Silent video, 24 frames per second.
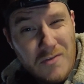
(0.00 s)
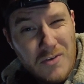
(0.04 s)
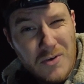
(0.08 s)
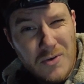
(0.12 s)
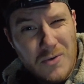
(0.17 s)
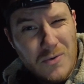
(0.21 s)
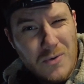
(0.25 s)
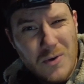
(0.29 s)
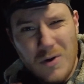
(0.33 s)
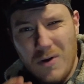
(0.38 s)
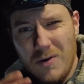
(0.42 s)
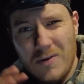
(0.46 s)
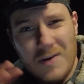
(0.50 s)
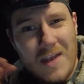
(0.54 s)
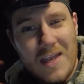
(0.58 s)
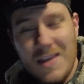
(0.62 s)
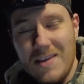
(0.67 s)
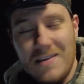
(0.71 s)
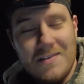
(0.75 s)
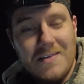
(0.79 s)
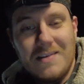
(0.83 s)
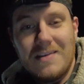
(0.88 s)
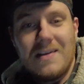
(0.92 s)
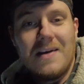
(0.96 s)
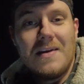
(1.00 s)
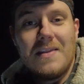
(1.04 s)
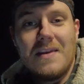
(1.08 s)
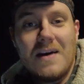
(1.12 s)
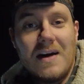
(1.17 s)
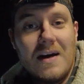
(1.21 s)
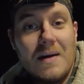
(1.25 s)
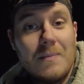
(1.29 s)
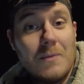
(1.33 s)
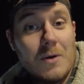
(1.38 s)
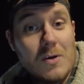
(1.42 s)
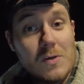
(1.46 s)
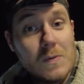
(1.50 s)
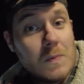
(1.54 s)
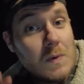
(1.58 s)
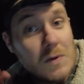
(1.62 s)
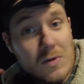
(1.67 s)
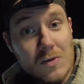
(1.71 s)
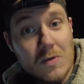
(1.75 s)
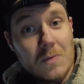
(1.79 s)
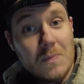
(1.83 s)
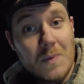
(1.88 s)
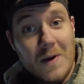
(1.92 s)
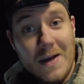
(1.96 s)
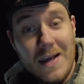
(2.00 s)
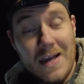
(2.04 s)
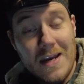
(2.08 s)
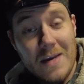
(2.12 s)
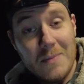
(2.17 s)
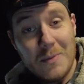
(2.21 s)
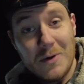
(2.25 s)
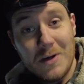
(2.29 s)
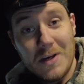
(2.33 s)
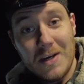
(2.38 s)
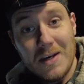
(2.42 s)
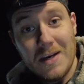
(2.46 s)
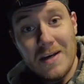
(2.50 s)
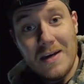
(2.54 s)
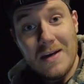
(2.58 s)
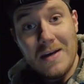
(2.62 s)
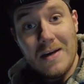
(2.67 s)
review or anything like that. I'm not sponsored by anybody.